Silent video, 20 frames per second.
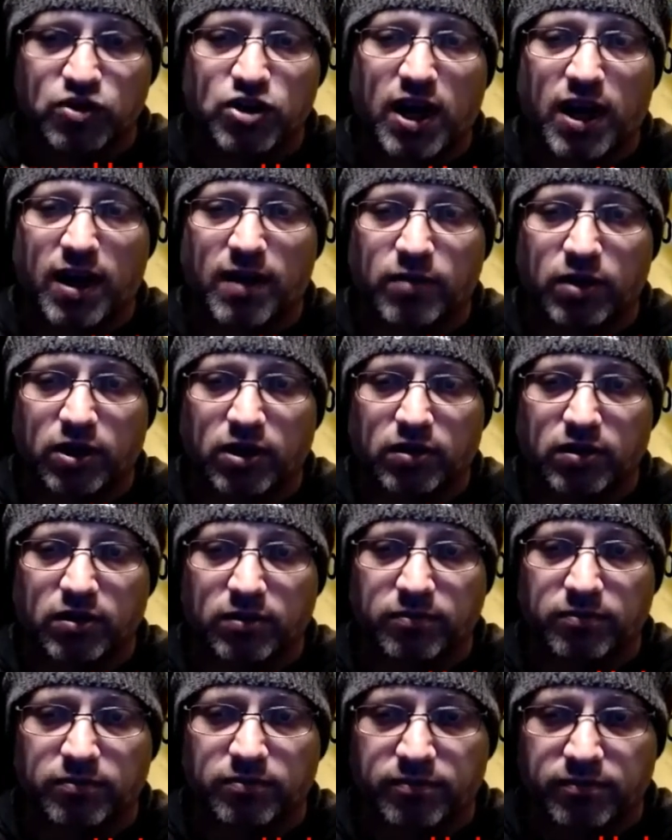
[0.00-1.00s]
jab
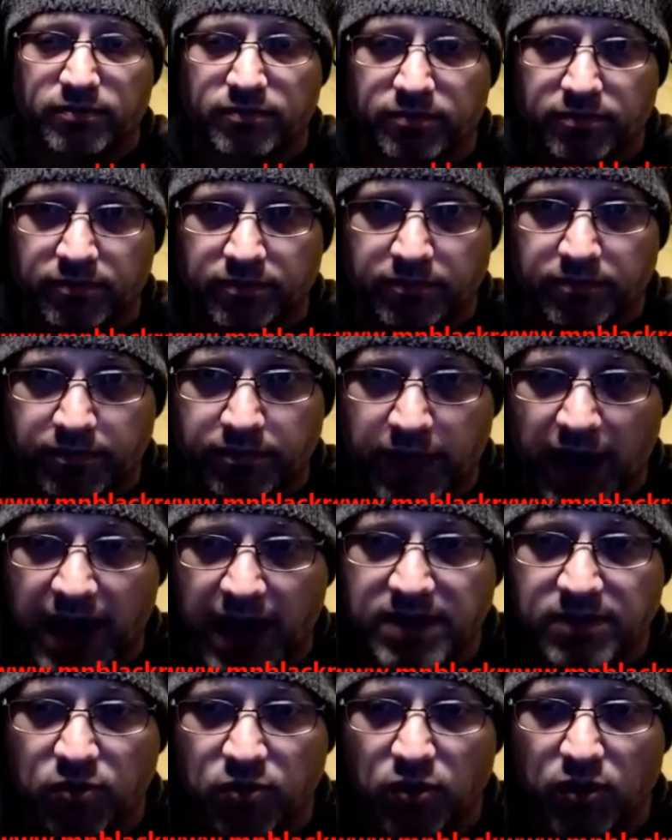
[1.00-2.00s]

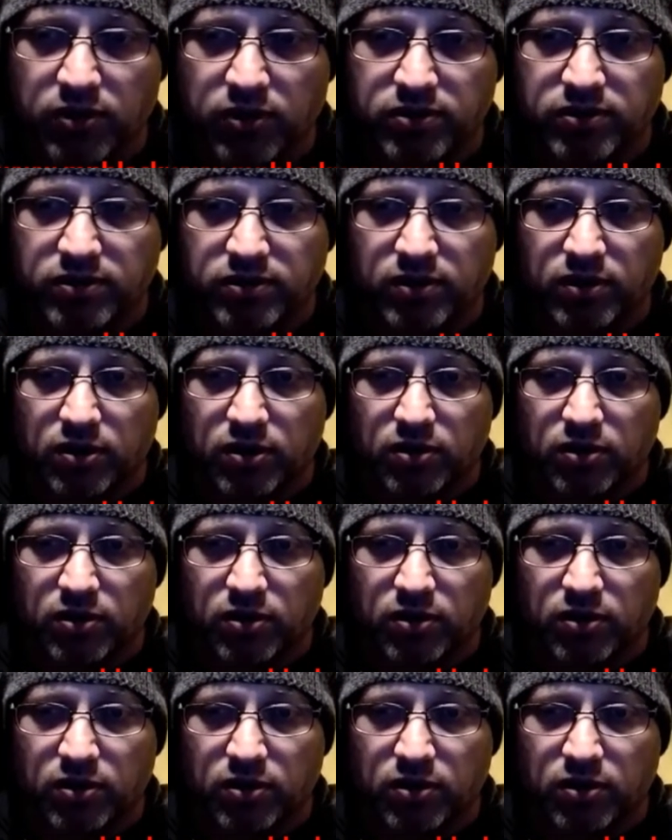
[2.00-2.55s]
passports